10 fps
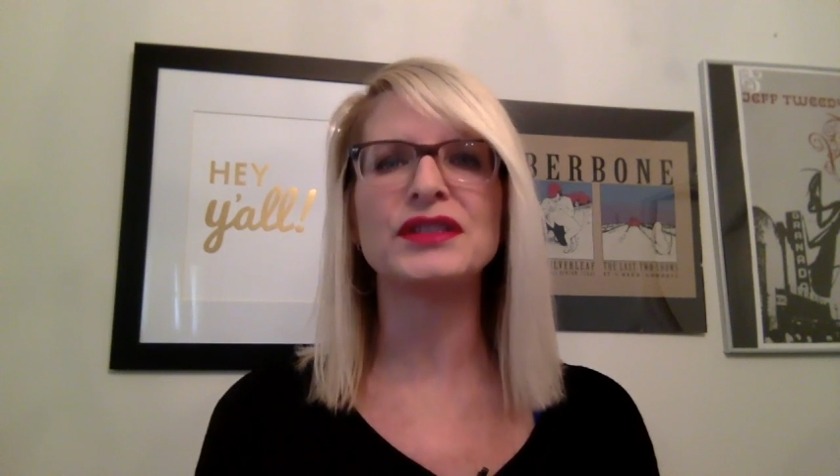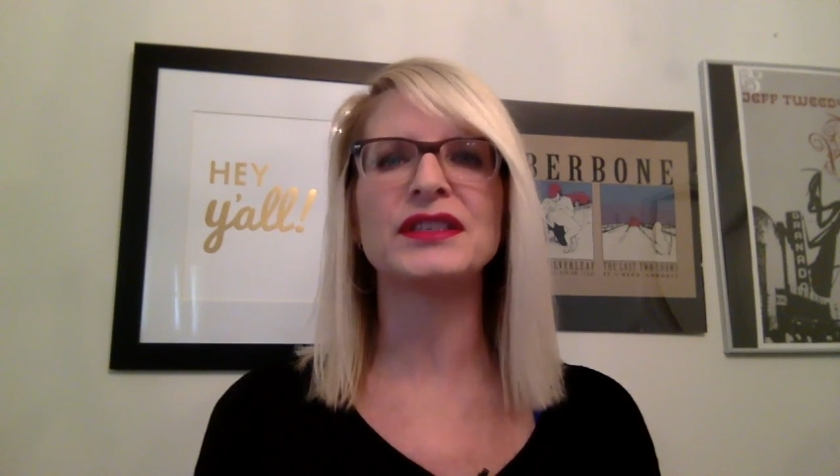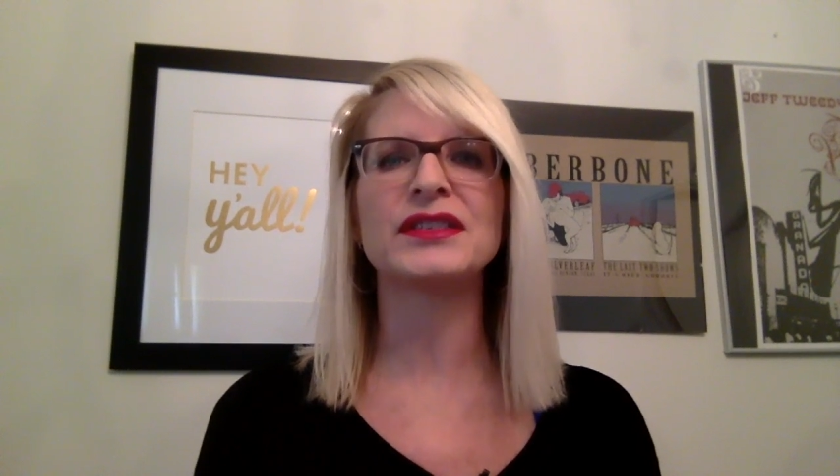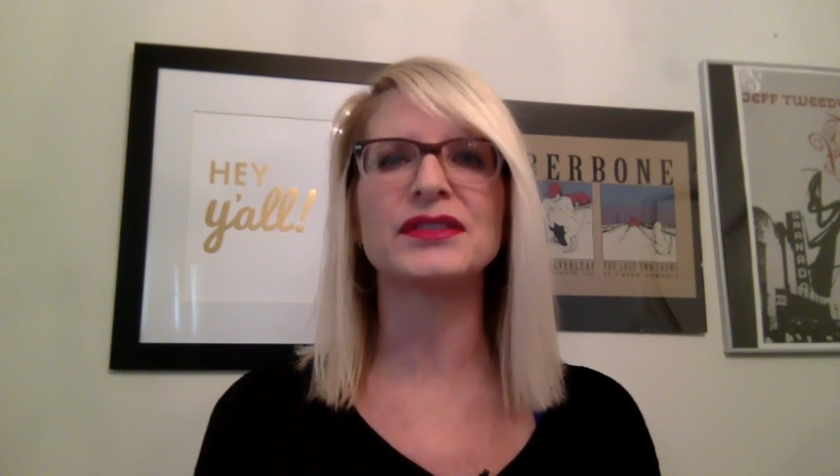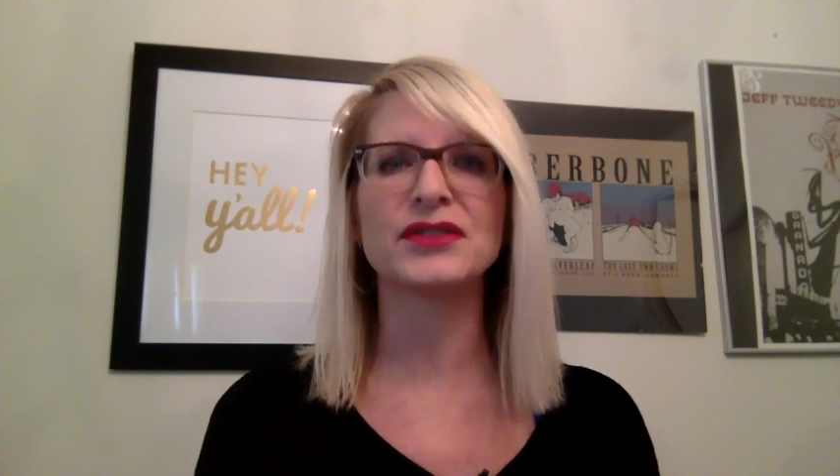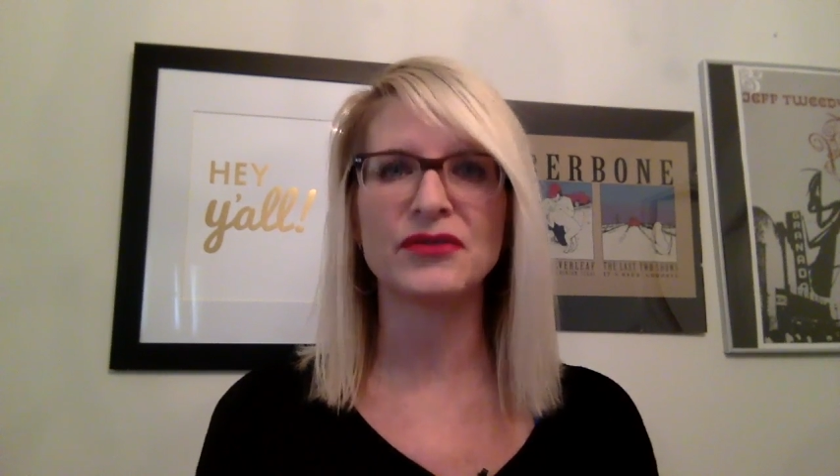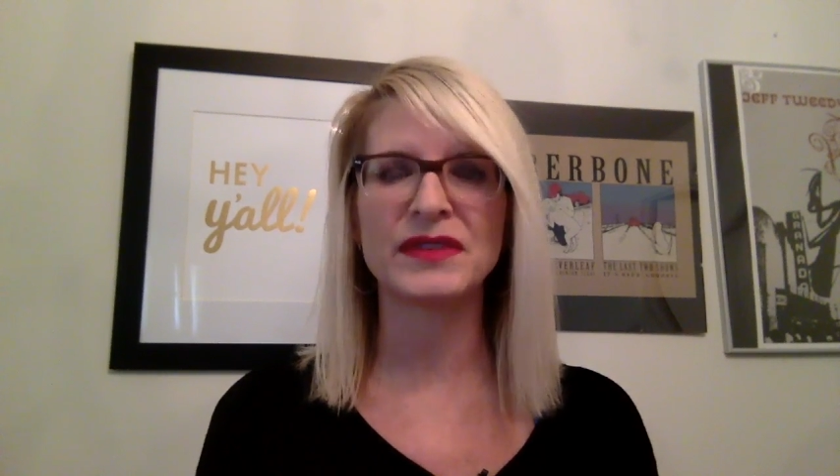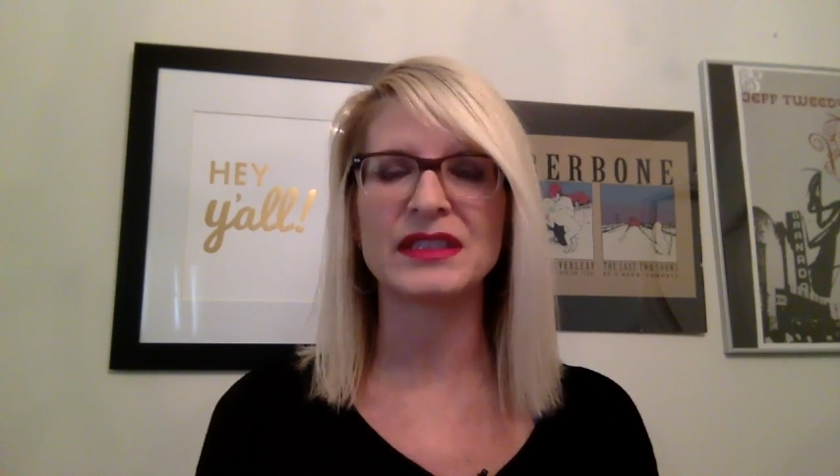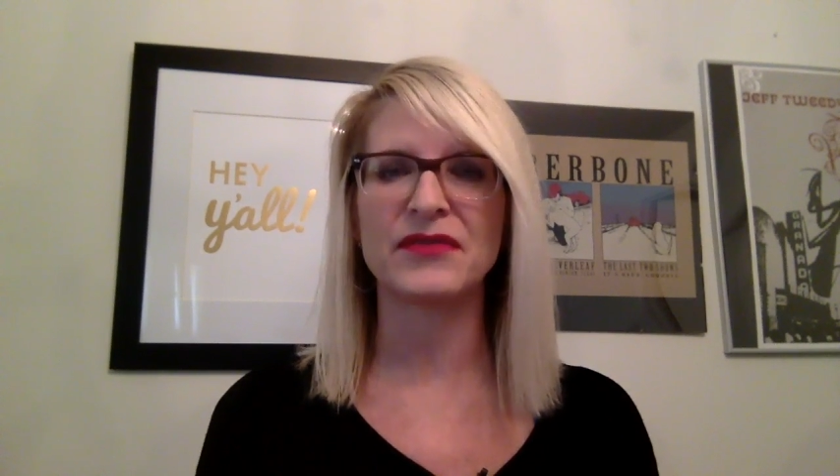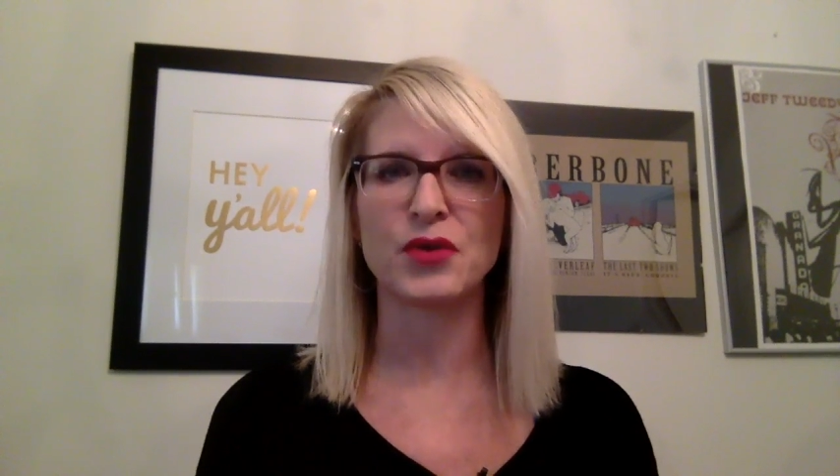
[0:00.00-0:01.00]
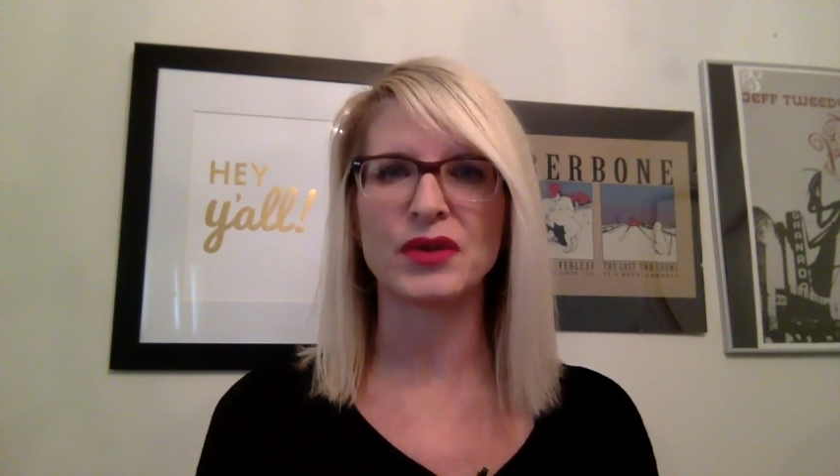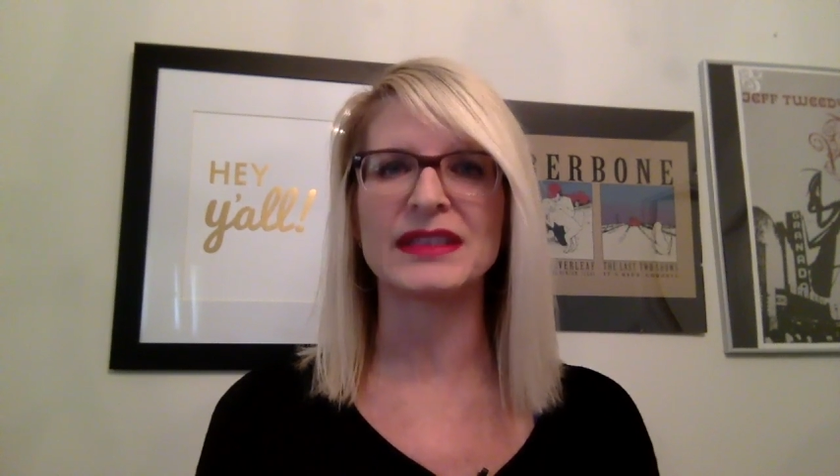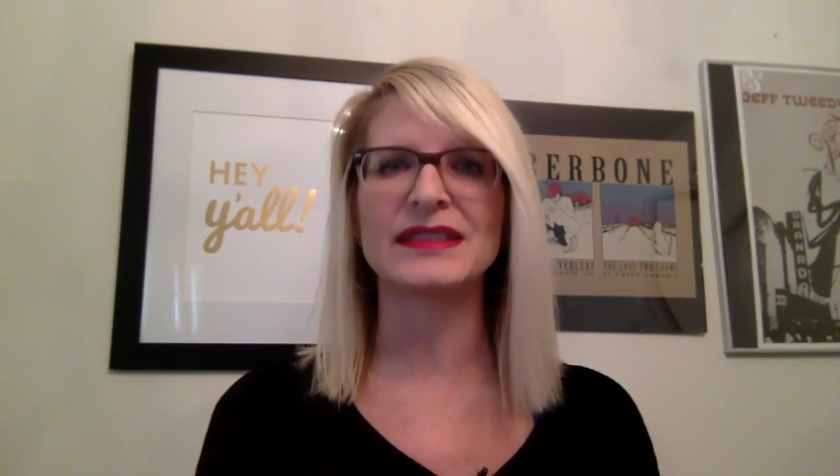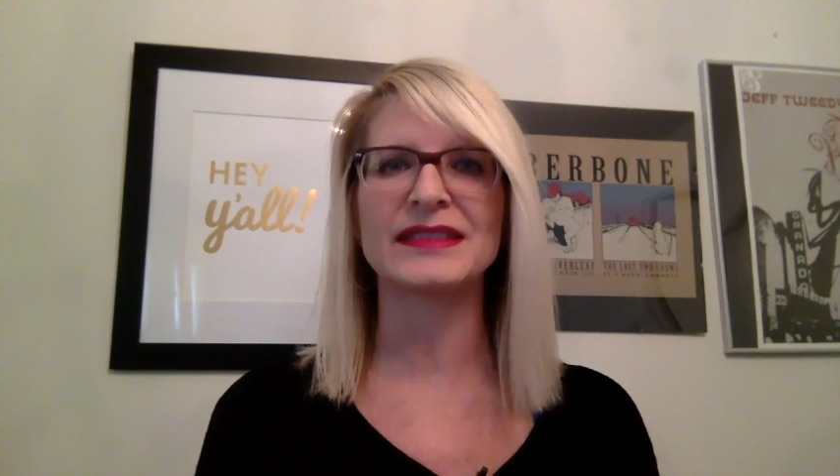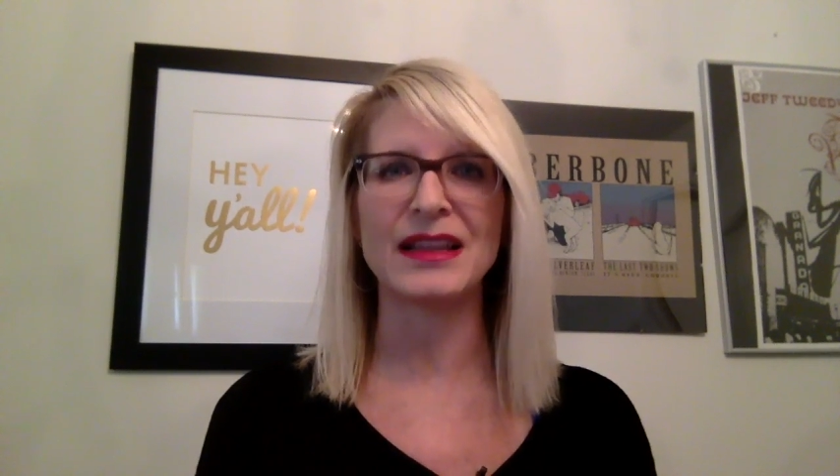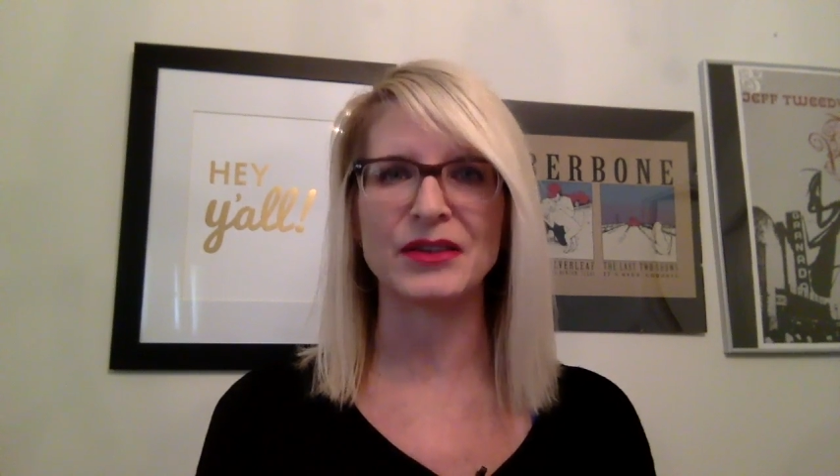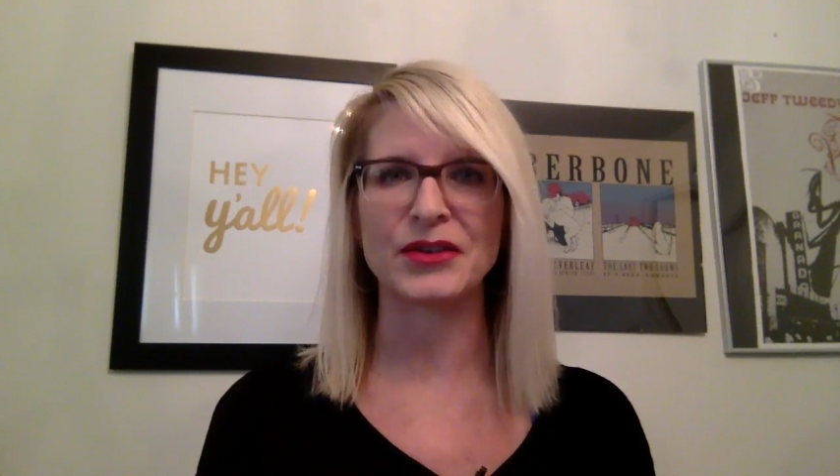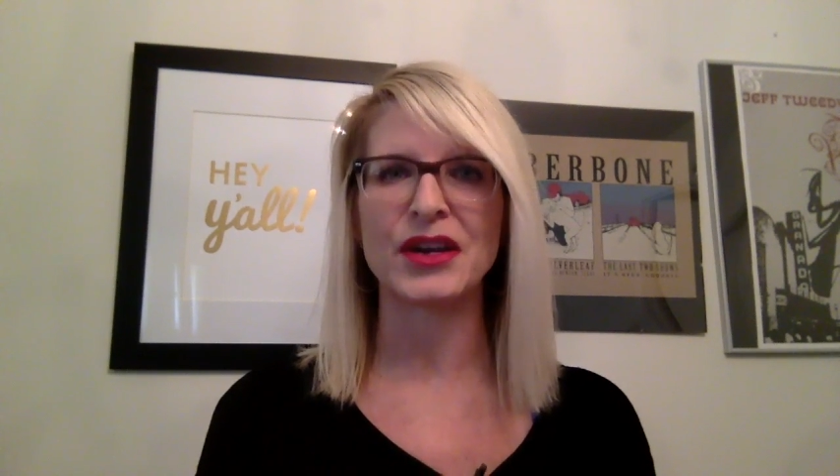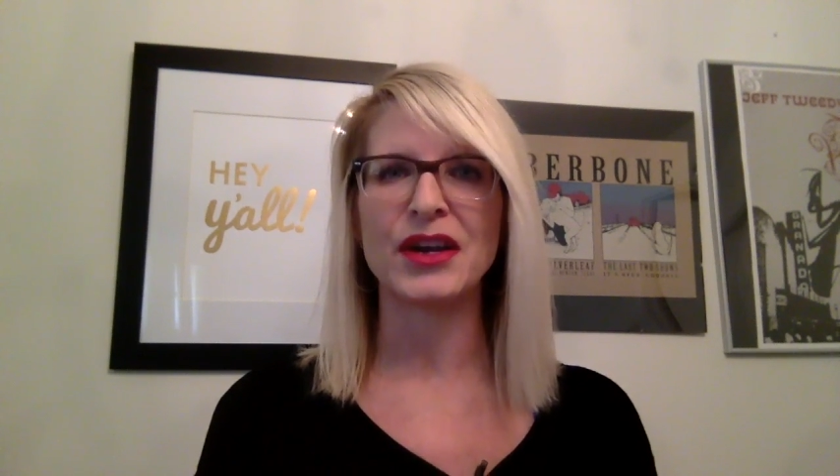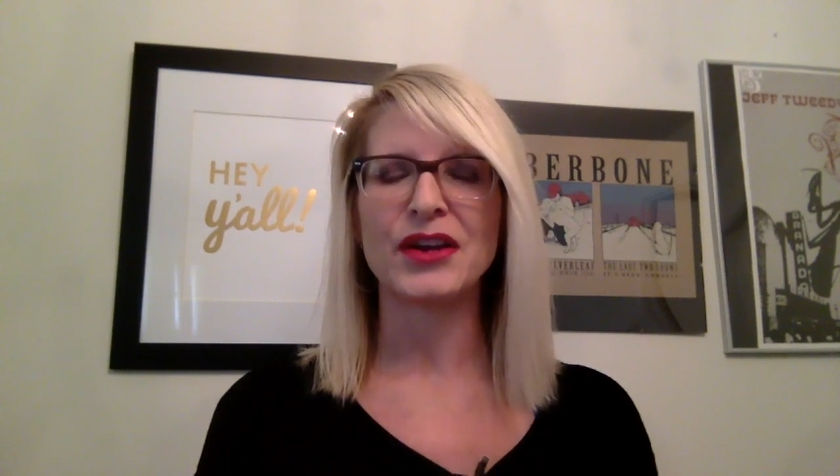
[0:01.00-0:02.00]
disservice if you're the seller.